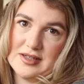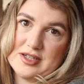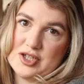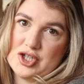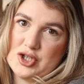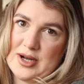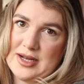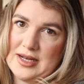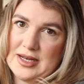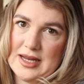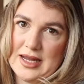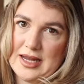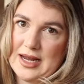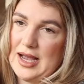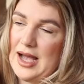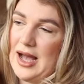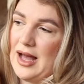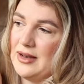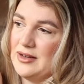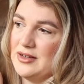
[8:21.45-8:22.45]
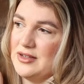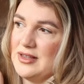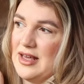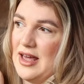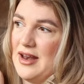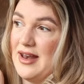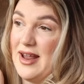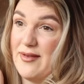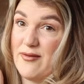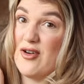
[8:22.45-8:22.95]
it's trending and
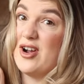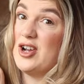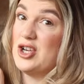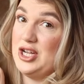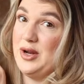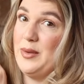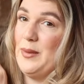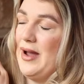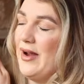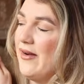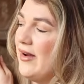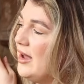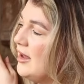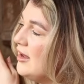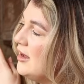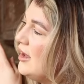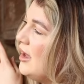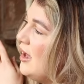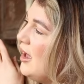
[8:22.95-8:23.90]
then never actually wear it.